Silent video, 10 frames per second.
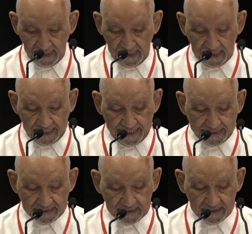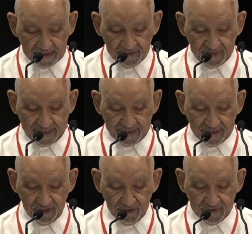High incidence of death
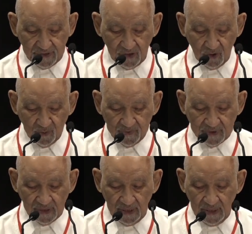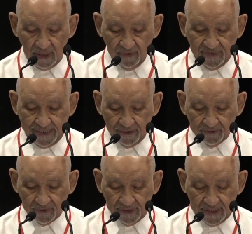in nursing homes of the
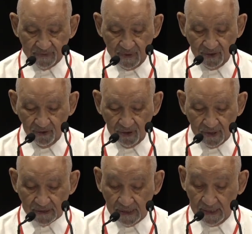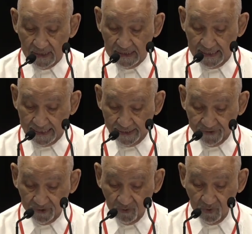elderly is because the
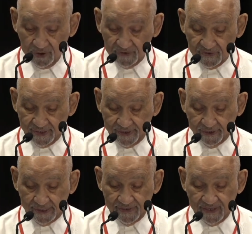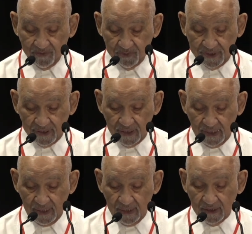other work there and they bring
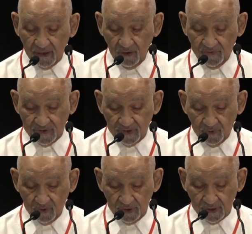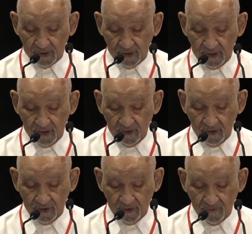COVID to work
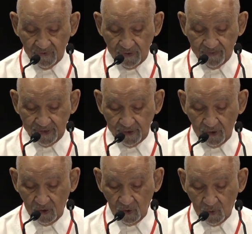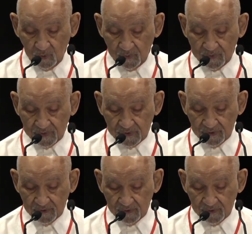from their homes.